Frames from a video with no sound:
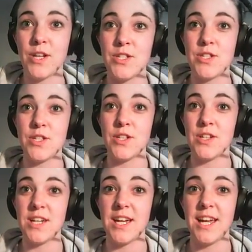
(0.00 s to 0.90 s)
to
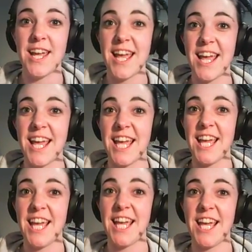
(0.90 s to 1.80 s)
do
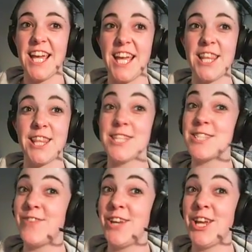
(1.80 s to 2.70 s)
in this
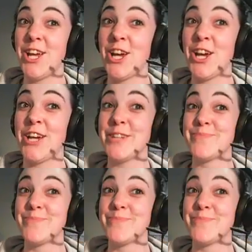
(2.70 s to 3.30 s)
video.